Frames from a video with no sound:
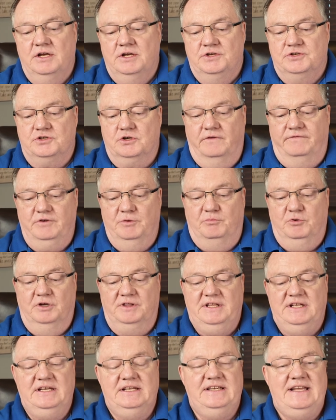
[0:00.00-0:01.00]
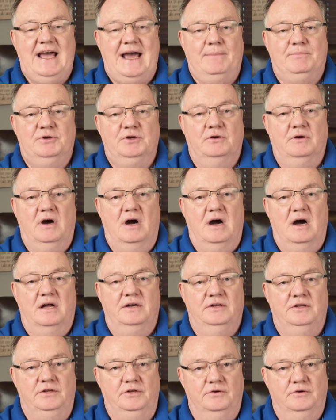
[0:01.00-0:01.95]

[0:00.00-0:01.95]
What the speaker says: So if you put the adapter on,